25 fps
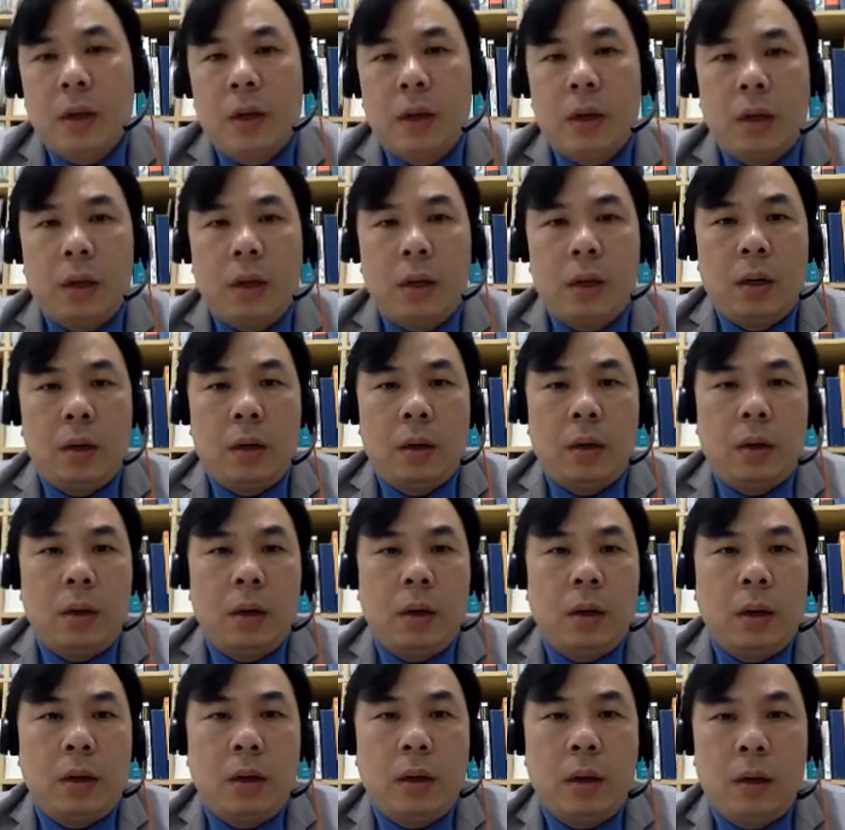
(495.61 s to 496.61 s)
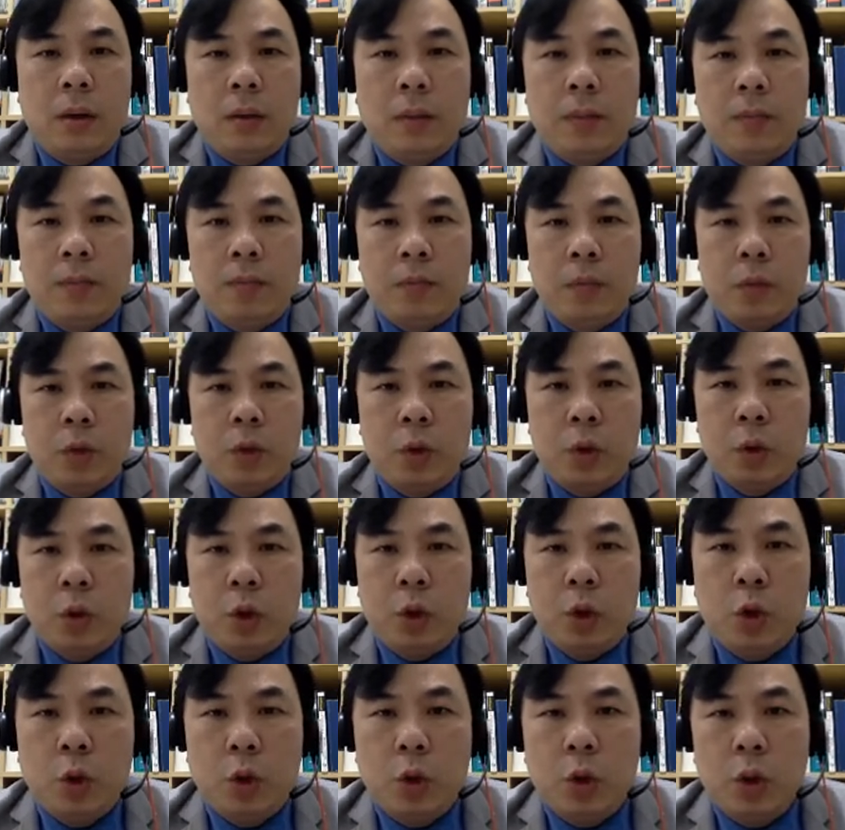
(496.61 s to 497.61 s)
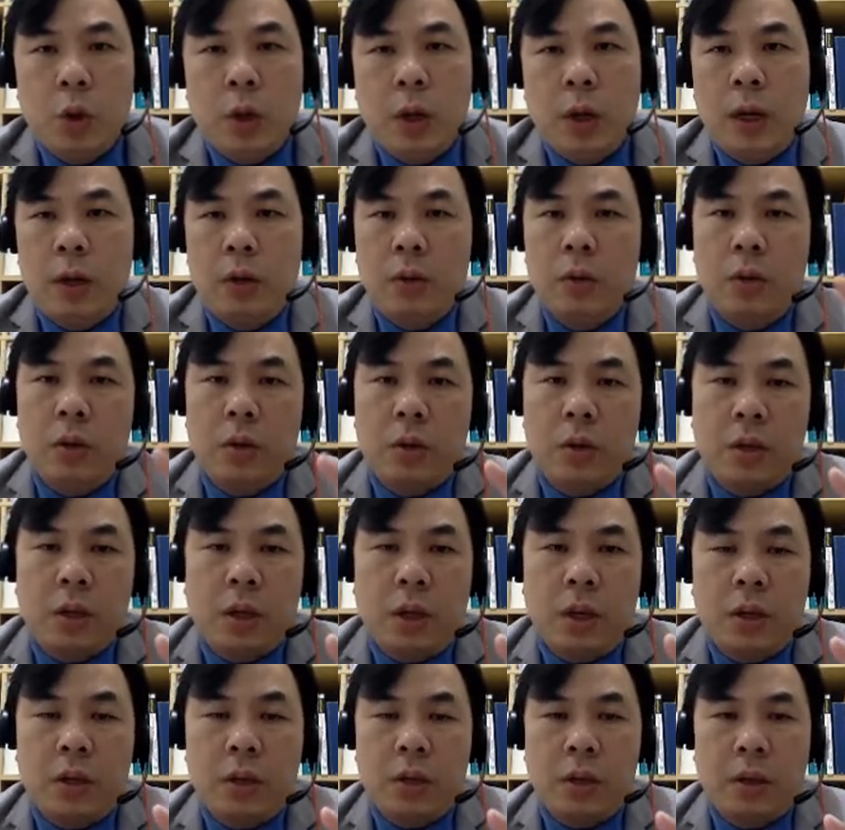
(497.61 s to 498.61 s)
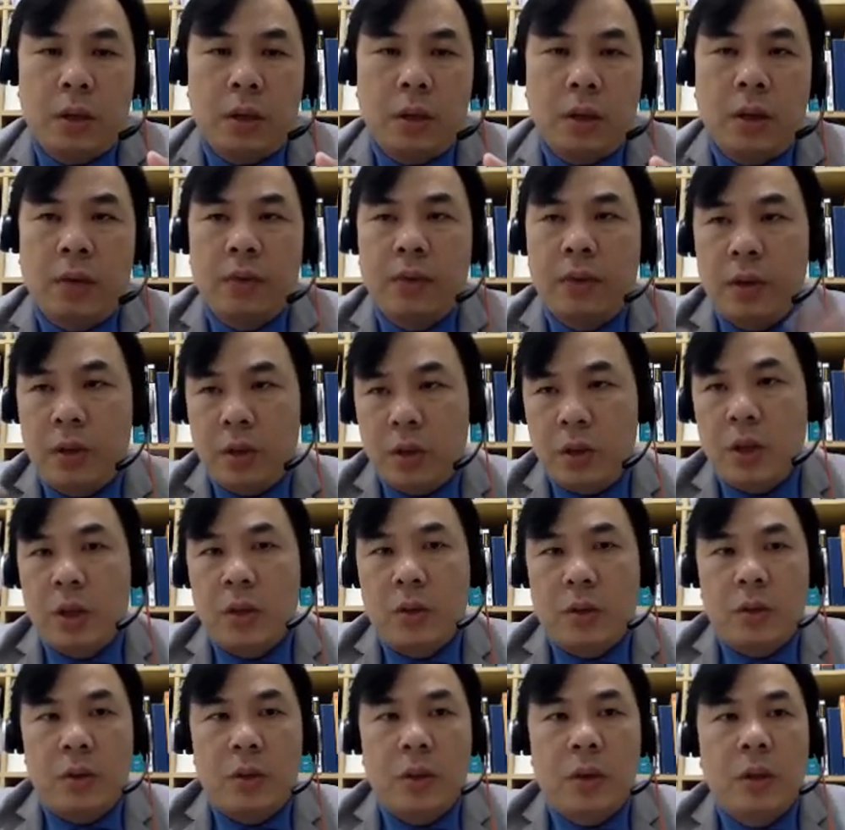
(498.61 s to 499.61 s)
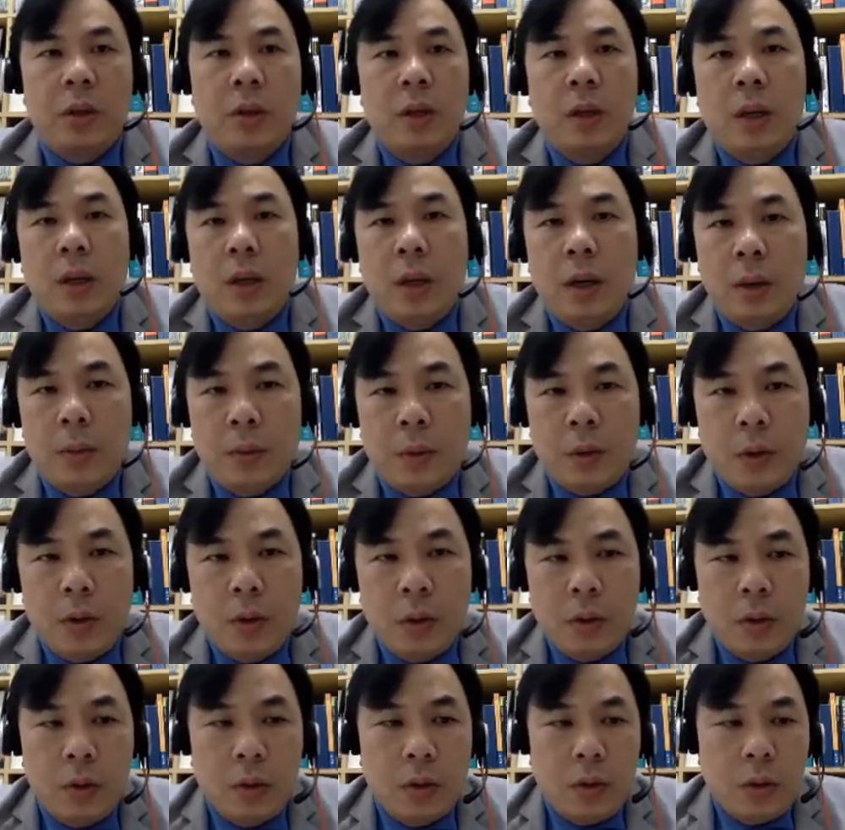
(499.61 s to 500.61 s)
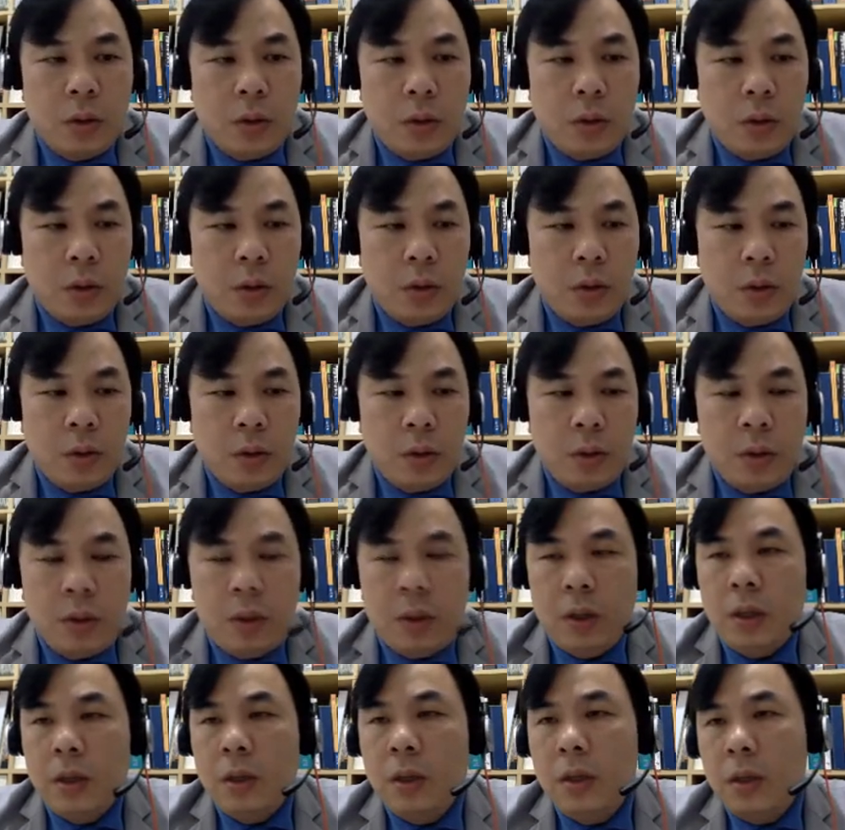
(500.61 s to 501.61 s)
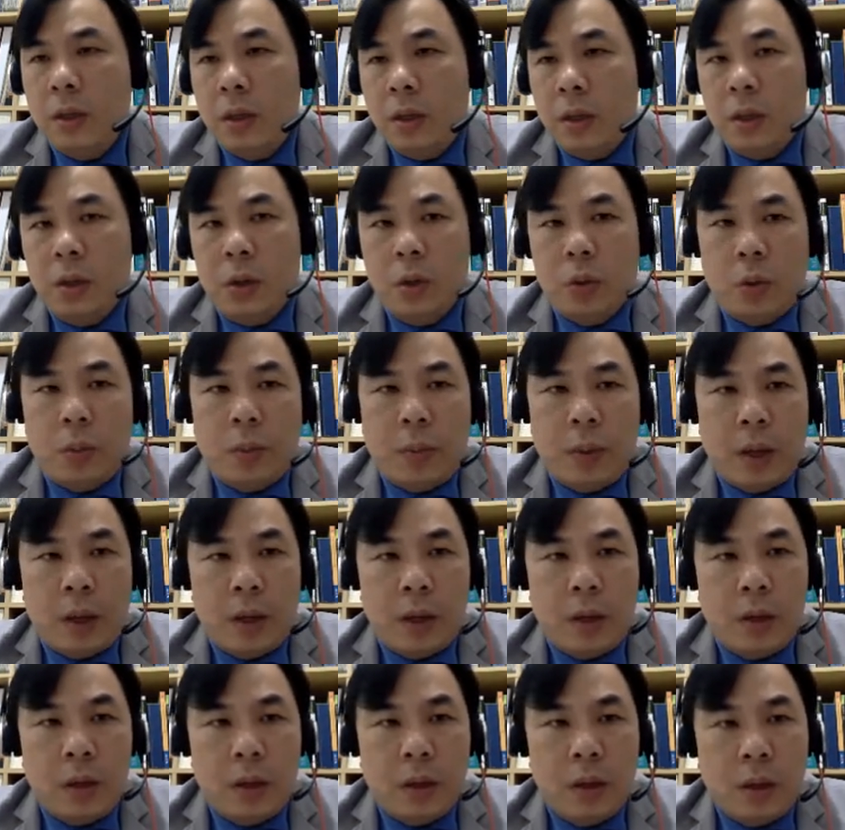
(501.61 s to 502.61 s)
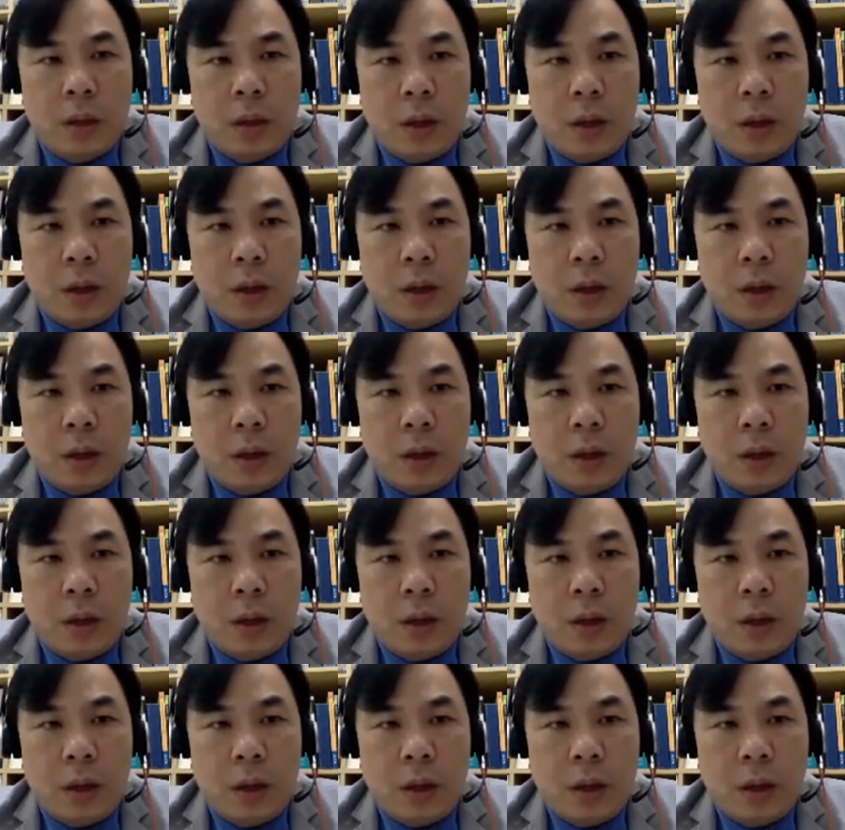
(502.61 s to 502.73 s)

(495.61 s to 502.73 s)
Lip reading: Now, to show you how to sketch the graph in general, I'm going to use this domain here.